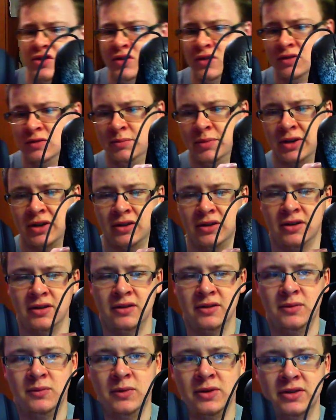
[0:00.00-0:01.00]
looks bigger here.
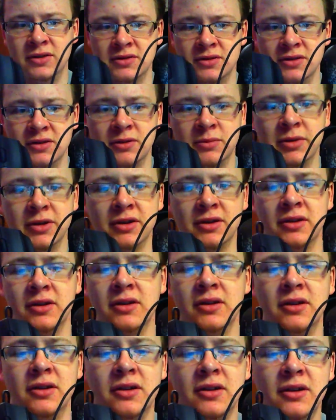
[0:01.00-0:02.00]
Why does it look bigger?
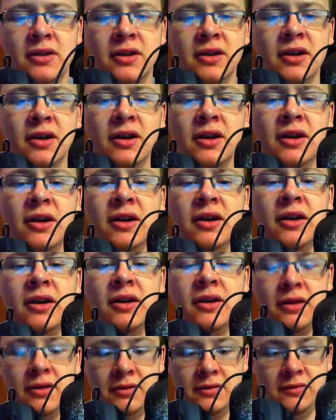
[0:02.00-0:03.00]

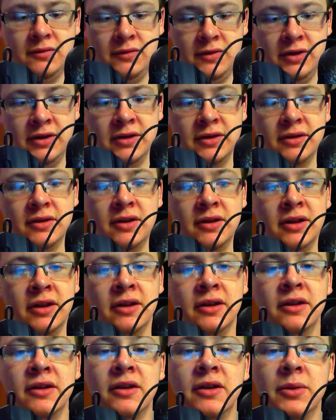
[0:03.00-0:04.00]
Right, hold on,
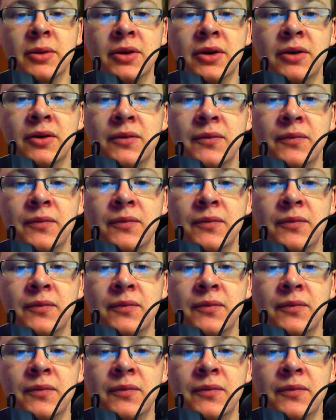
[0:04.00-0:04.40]
there we go.